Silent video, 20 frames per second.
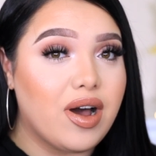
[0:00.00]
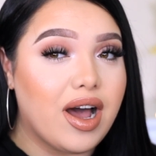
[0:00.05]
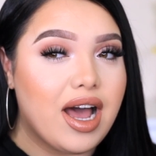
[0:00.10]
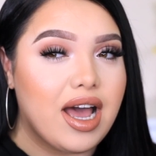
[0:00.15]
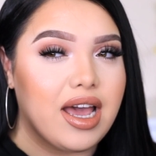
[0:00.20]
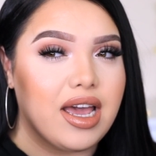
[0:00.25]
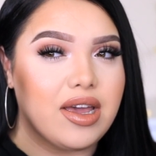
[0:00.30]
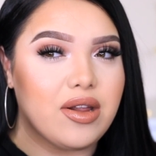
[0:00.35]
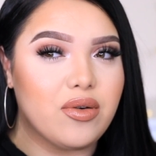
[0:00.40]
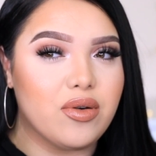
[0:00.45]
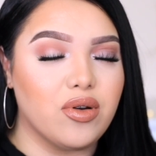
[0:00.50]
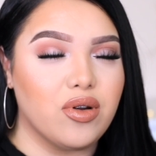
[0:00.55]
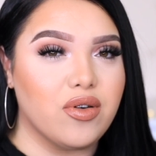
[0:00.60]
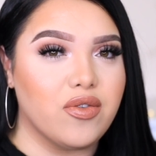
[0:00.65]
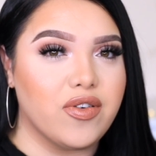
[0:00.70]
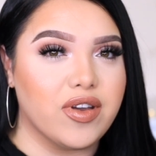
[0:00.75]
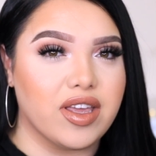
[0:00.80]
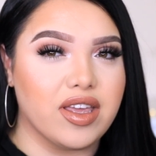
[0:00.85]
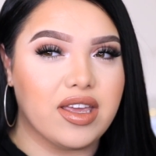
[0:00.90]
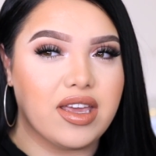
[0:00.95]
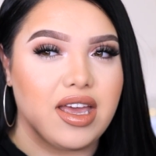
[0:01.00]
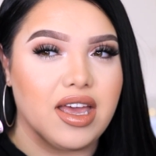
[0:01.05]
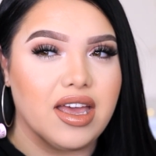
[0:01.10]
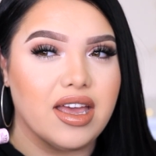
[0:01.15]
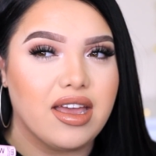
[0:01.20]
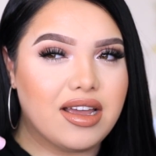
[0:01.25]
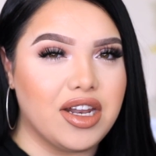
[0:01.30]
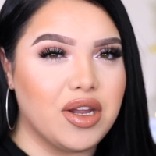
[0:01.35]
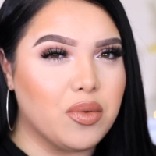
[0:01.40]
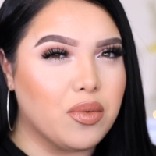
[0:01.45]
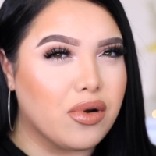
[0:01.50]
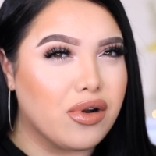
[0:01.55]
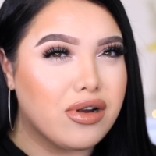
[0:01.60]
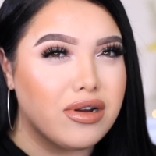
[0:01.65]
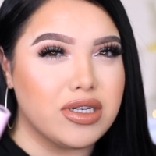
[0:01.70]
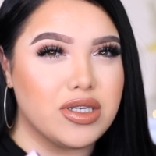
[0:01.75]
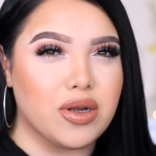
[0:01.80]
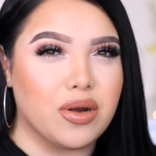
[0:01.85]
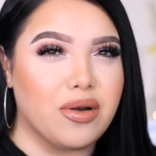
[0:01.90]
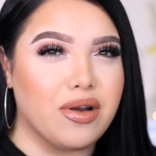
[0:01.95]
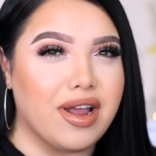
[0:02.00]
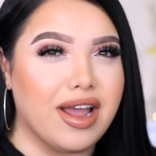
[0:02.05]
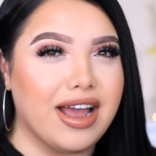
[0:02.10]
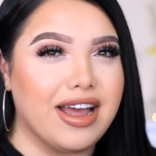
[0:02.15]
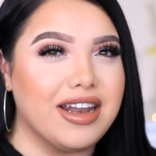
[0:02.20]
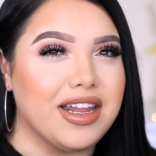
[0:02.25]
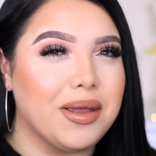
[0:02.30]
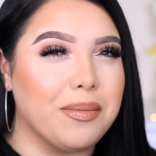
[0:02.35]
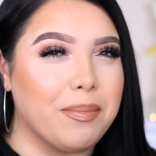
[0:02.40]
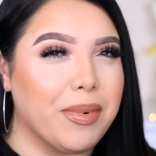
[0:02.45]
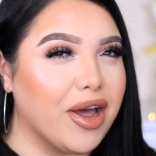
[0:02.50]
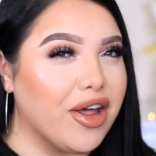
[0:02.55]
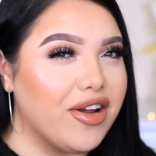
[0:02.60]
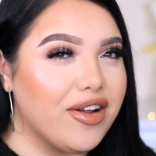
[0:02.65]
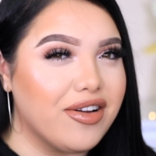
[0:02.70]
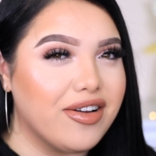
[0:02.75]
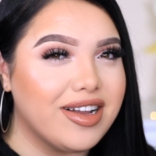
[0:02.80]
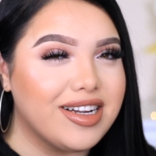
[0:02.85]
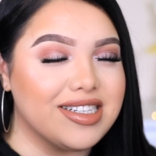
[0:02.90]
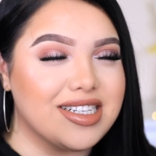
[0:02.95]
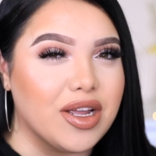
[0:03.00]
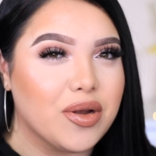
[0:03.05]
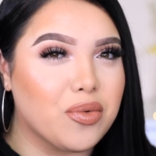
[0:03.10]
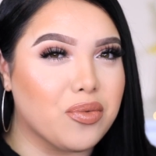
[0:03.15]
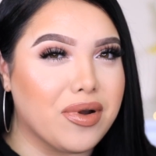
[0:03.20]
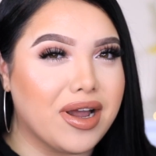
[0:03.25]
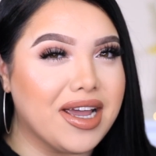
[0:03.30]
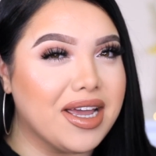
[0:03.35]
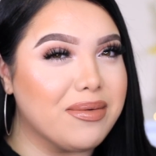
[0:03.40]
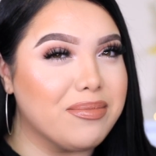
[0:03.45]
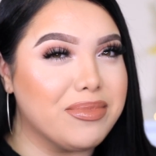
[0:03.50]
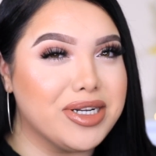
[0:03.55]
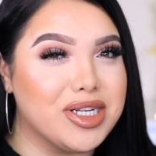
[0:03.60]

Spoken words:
I don't know if it can get any worse or any better. It's like right in